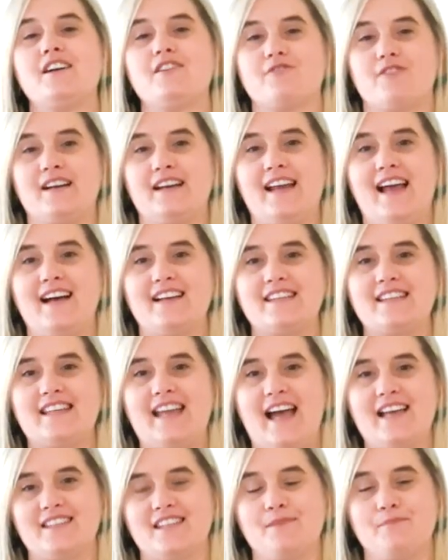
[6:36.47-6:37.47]
greenhouse
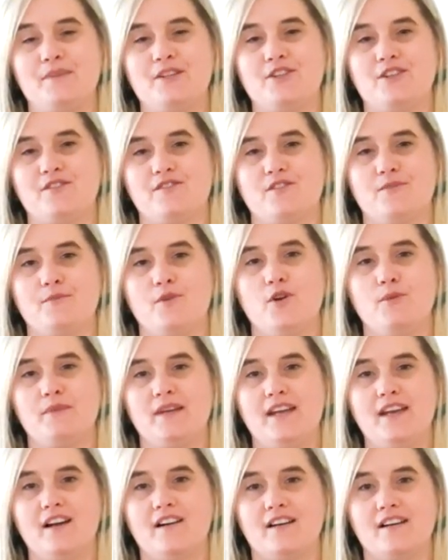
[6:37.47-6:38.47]
gas emissions from urban
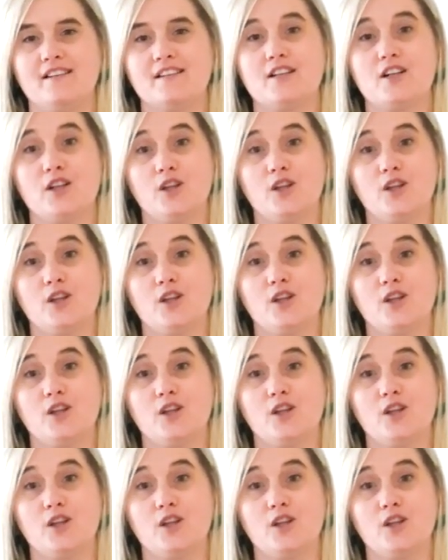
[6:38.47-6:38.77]
areas